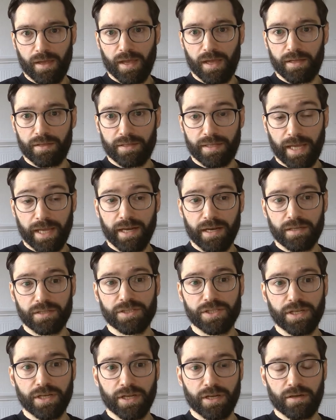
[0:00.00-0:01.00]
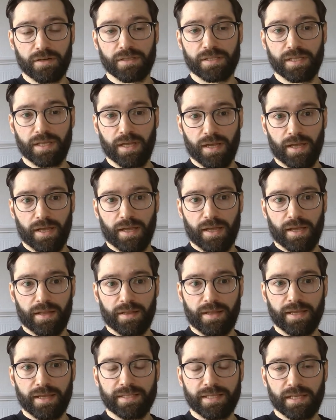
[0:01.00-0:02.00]
data engineers
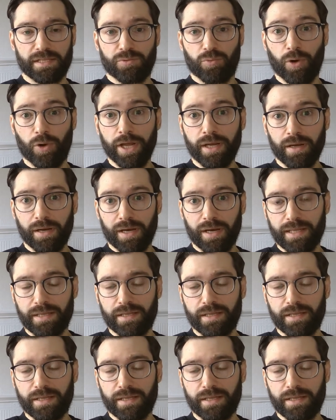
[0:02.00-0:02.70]
they says we collect